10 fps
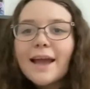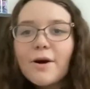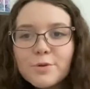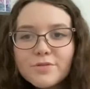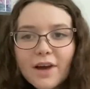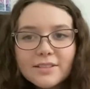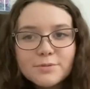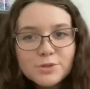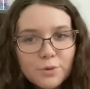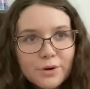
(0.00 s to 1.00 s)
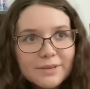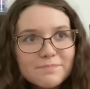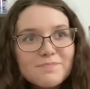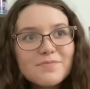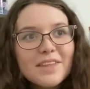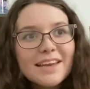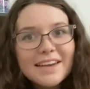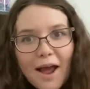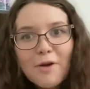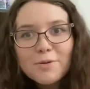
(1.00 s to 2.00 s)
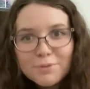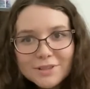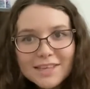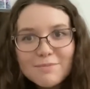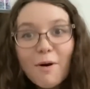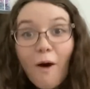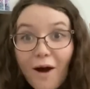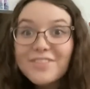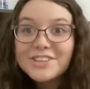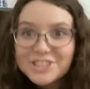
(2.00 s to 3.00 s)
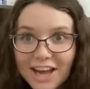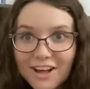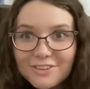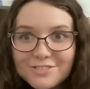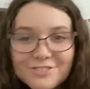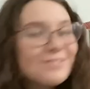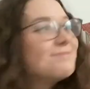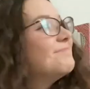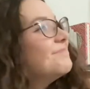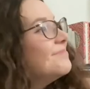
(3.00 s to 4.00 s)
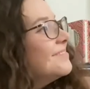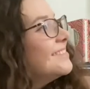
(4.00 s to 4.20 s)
now that we've got them sorted, now to put them on the shelf. Hmm?